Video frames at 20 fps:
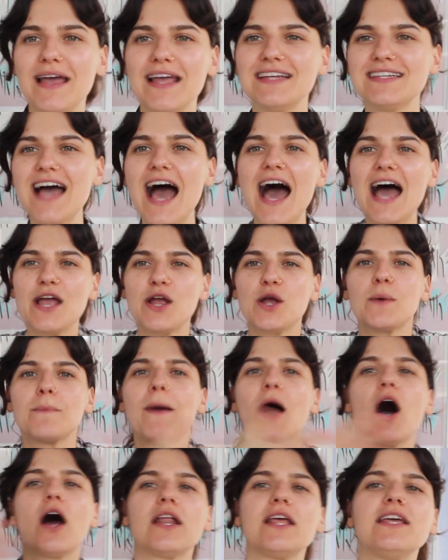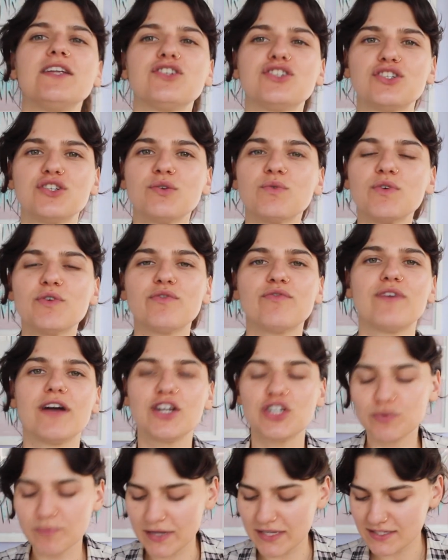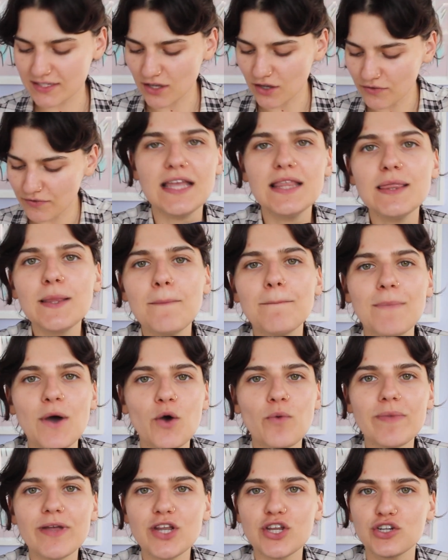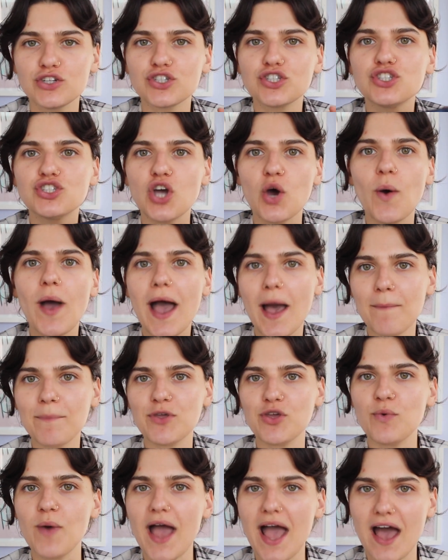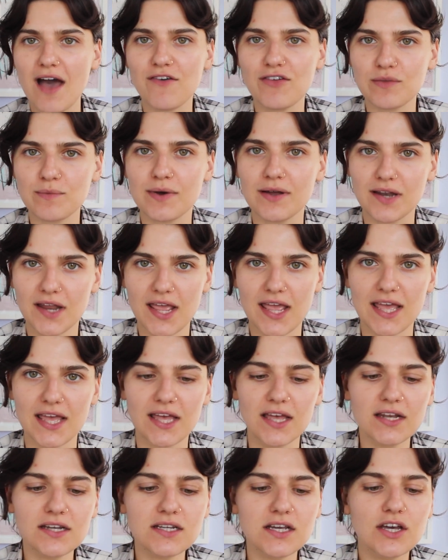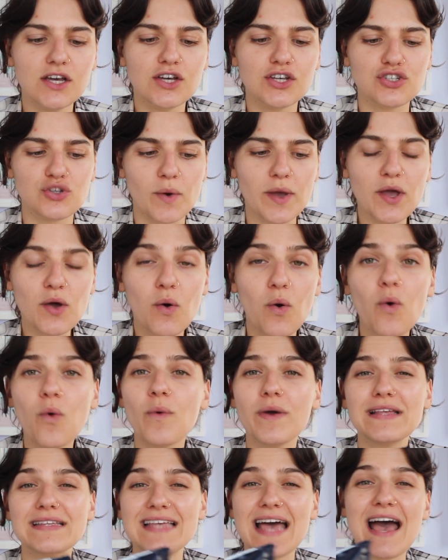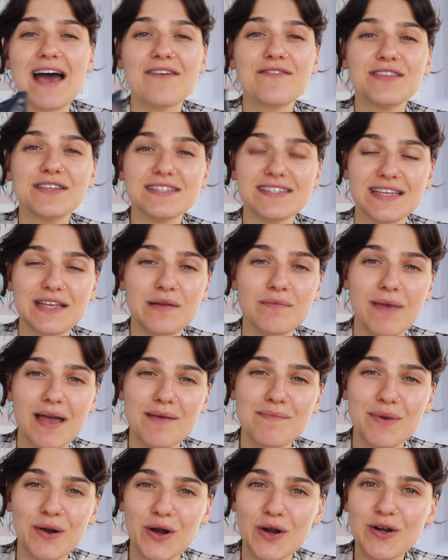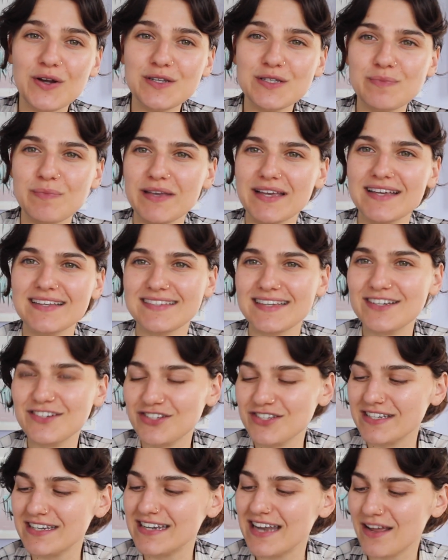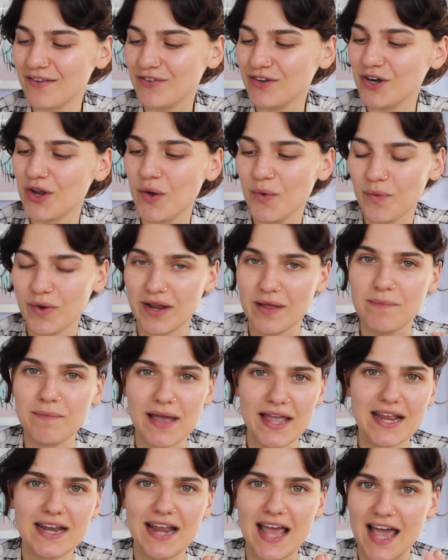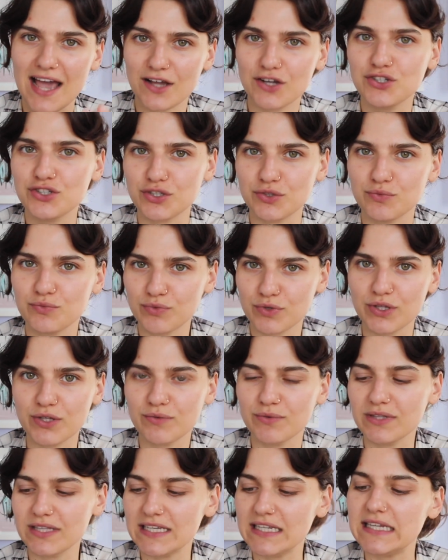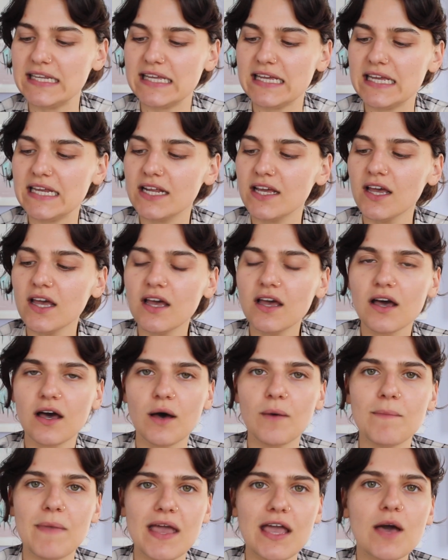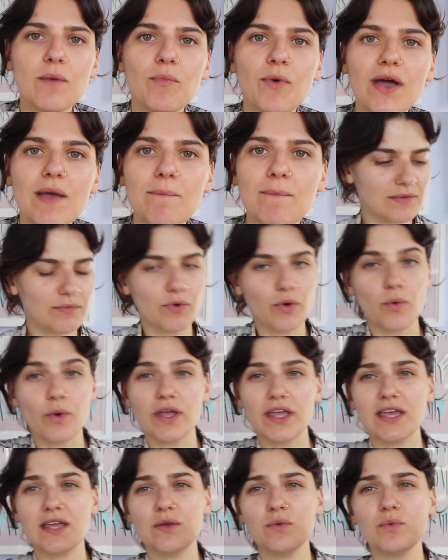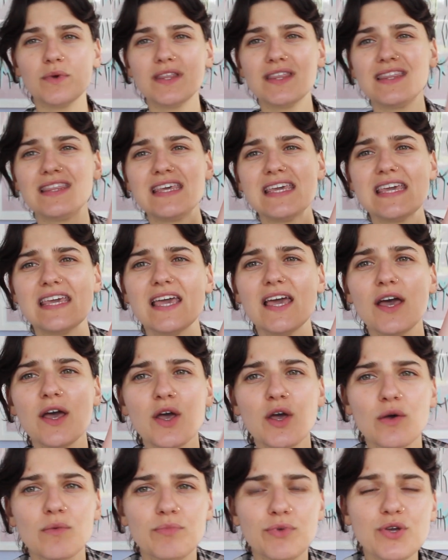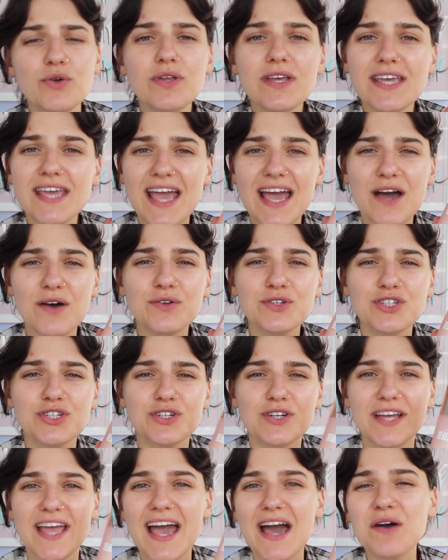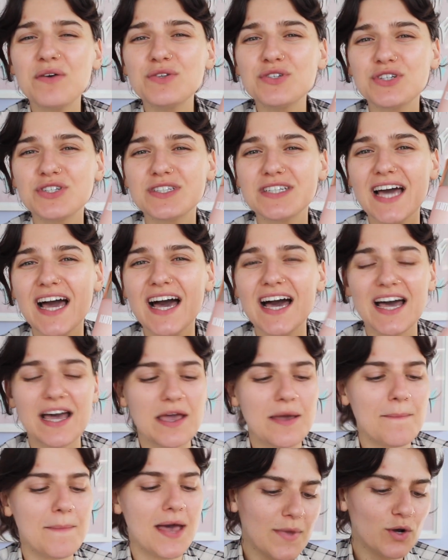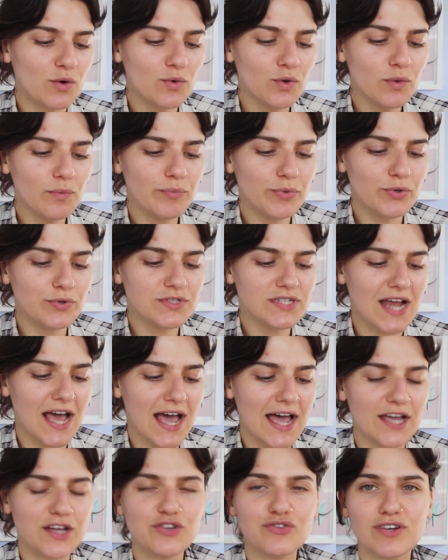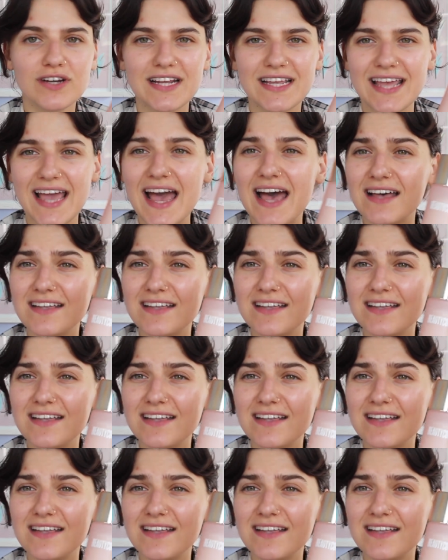my entire body just to refresh myself. In the moment, you're so happy you have them on hand. So I always have this in my purse because I just never know when I might actually really need a makeup wipe. I'm going in with the Beautycounter COUNTERTIME Mineral Boost Hydrating